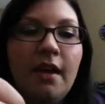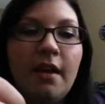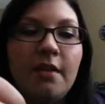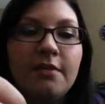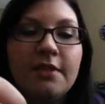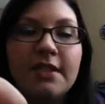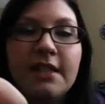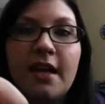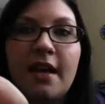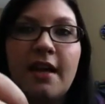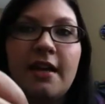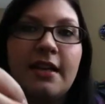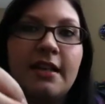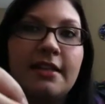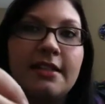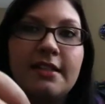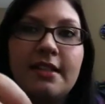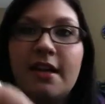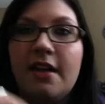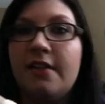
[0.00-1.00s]
outside,
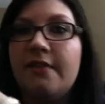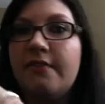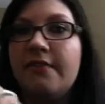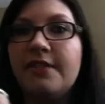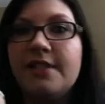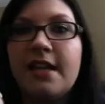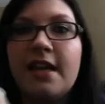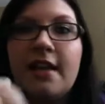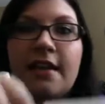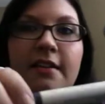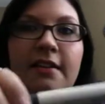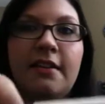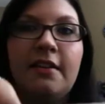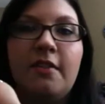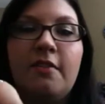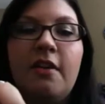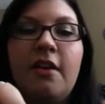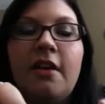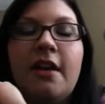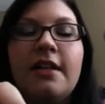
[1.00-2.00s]
inside, phys ed, you
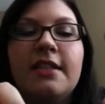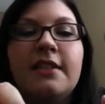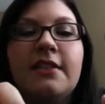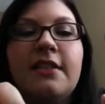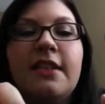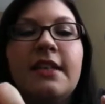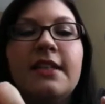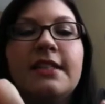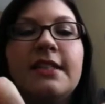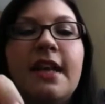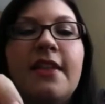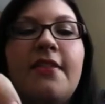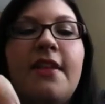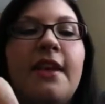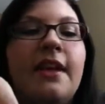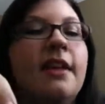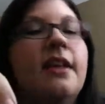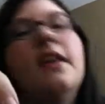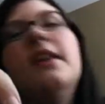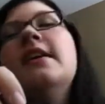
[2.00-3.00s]
know, all kinds of things. And
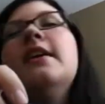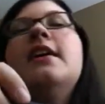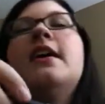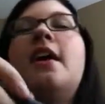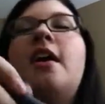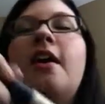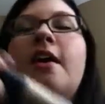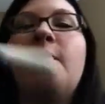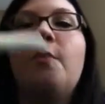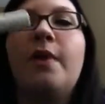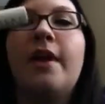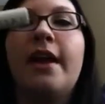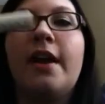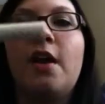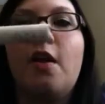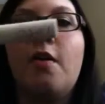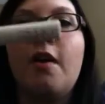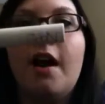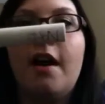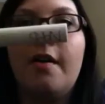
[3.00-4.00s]
then when I
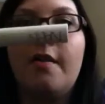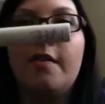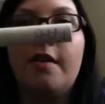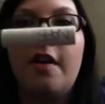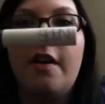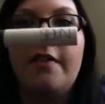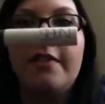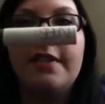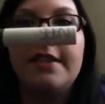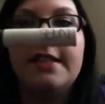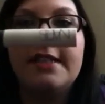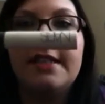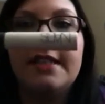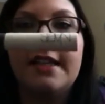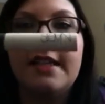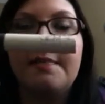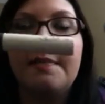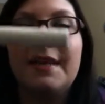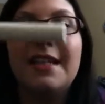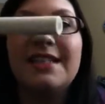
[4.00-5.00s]
go out,
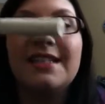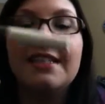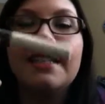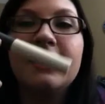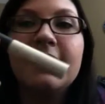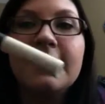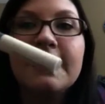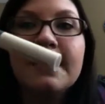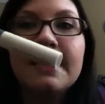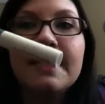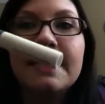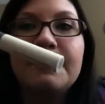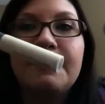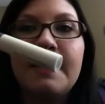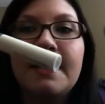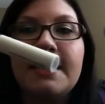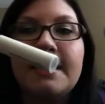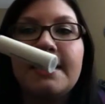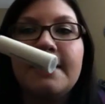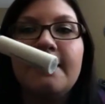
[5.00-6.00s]
obviously, because this is
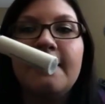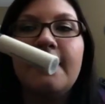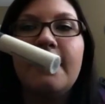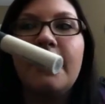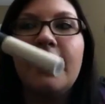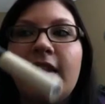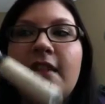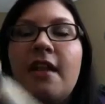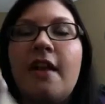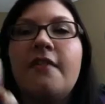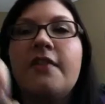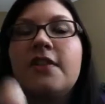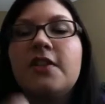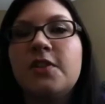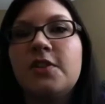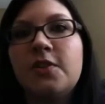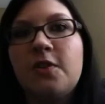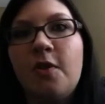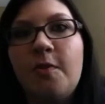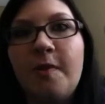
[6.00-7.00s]
expensive I love it
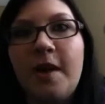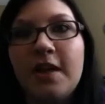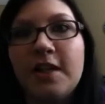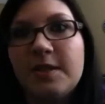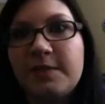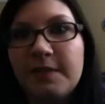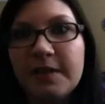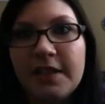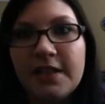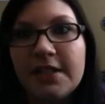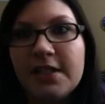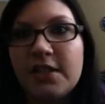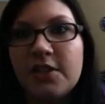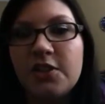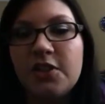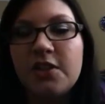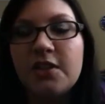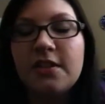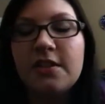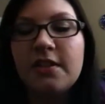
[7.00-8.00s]
so much because it's
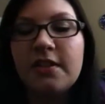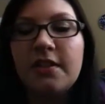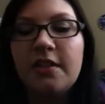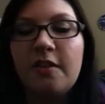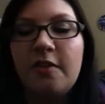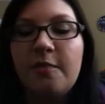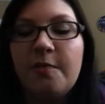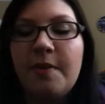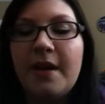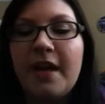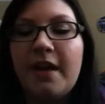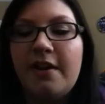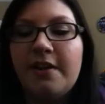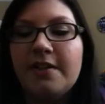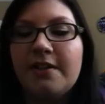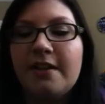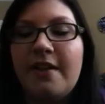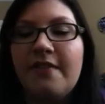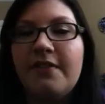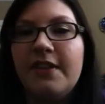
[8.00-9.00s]
just, you know, but I
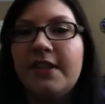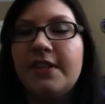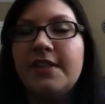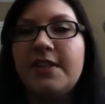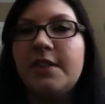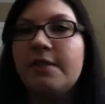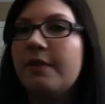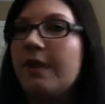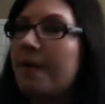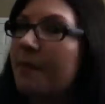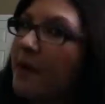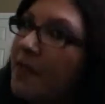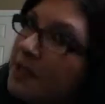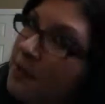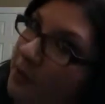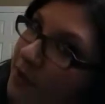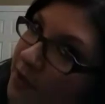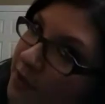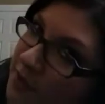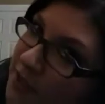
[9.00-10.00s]
also have these two and I might as
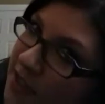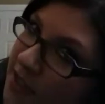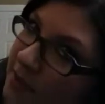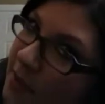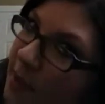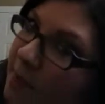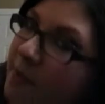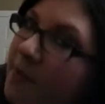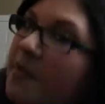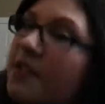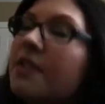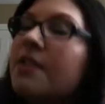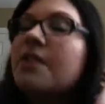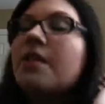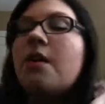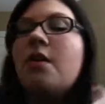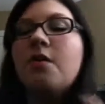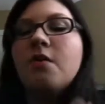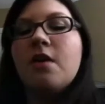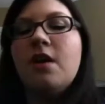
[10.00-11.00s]
well use them up.
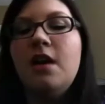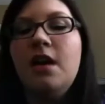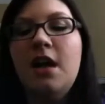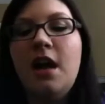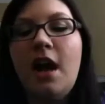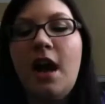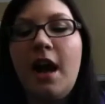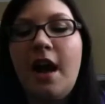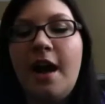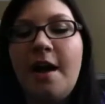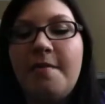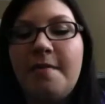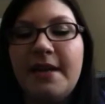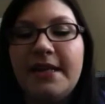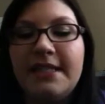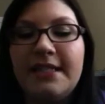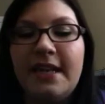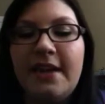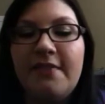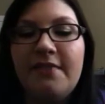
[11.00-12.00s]
So I
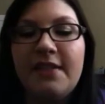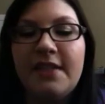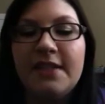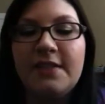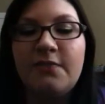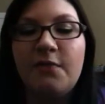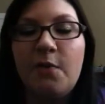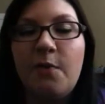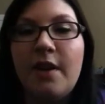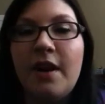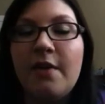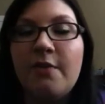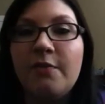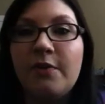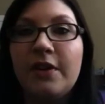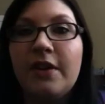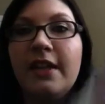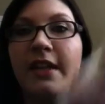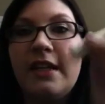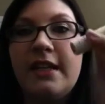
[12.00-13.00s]
save this for when I
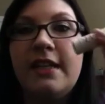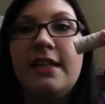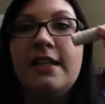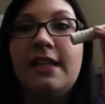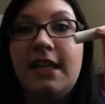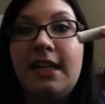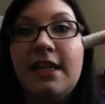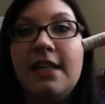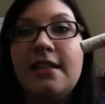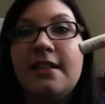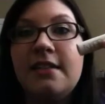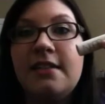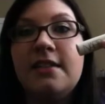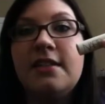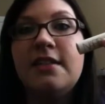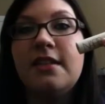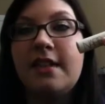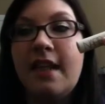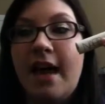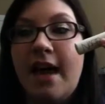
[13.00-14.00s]
really need it
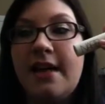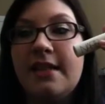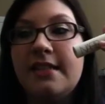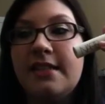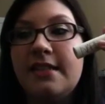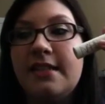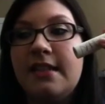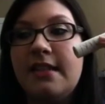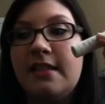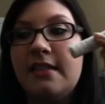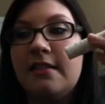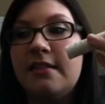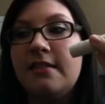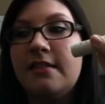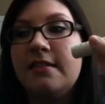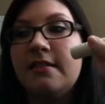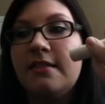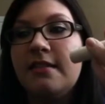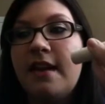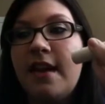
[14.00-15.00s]
to last and
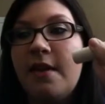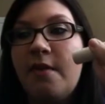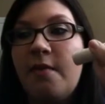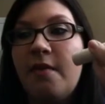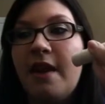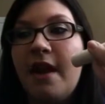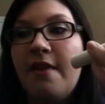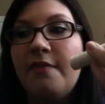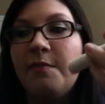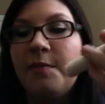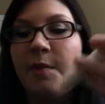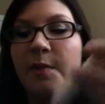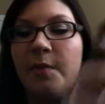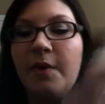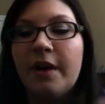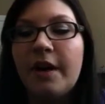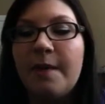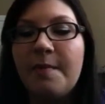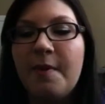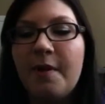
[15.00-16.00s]
I don't want to have to be
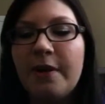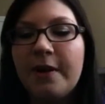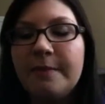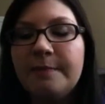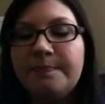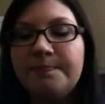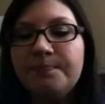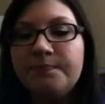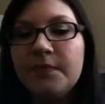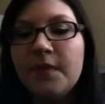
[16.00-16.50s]
worrying about it.